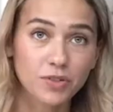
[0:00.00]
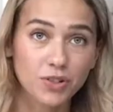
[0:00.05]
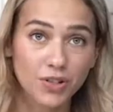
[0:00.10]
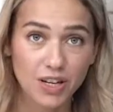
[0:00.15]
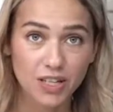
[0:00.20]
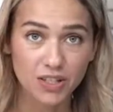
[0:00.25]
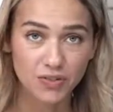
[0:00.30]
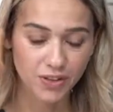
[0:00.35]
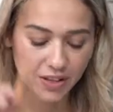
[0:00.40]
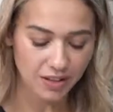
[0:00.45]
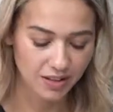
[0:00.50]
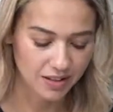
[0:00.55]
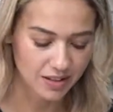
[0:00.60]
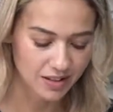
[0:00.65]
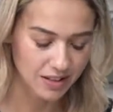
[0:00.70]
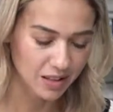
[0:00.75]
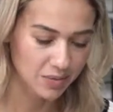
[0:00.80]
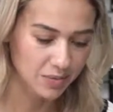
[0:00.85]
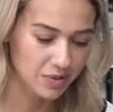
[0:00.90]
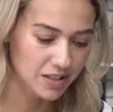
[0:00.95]
transferring the
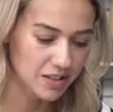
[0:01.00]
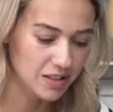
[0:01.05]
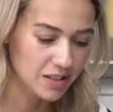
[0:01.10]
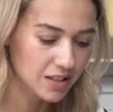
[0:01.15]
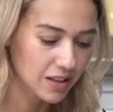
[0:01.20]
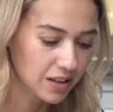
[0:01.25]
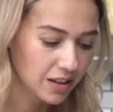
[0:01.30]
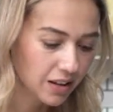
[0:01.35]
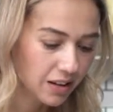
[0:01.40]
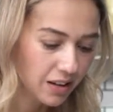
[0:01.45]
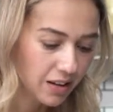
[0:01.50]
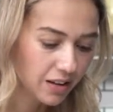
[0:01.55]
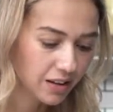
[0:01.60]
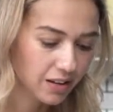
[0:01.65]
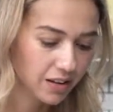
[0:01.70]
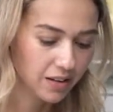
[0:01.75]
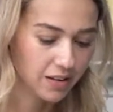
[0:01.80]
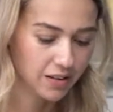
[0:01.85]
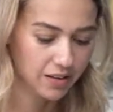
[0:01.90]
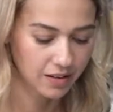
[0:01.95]
cinnamon stick,
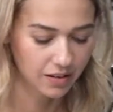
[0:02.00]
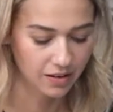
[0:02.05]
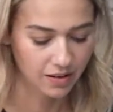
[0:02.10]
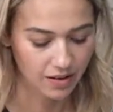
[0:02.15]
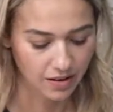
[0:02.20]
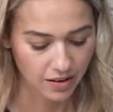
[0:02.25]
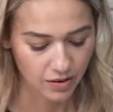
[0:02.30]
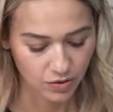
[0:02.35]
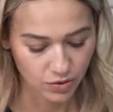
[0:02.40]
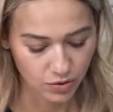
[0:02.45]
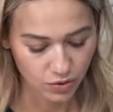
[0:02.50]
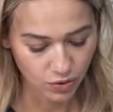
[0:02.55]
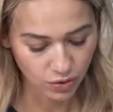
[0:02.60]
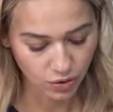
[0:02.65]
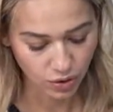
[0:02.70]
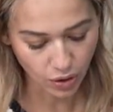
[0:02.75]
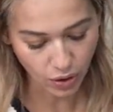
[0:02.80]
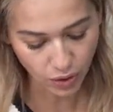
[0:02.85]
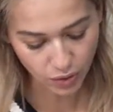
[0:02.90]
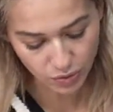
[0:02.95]
2
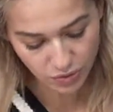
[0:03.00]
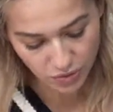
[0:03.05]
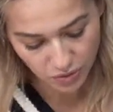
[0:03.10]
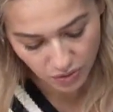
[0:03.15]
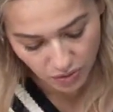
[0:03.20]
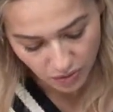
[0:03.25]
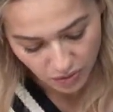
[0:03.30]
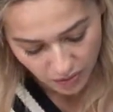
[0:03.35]
cloves,